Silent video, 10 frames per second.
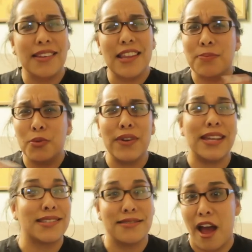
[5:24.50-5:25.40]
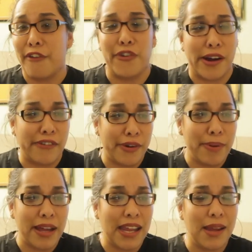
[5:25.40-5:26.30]
This movie is not for
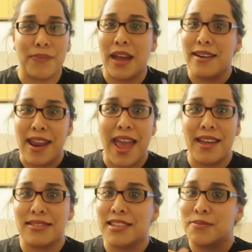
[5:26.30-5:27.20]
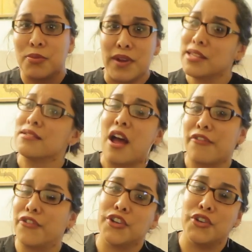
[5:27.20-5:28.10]
everybody. Annette, this movie is not for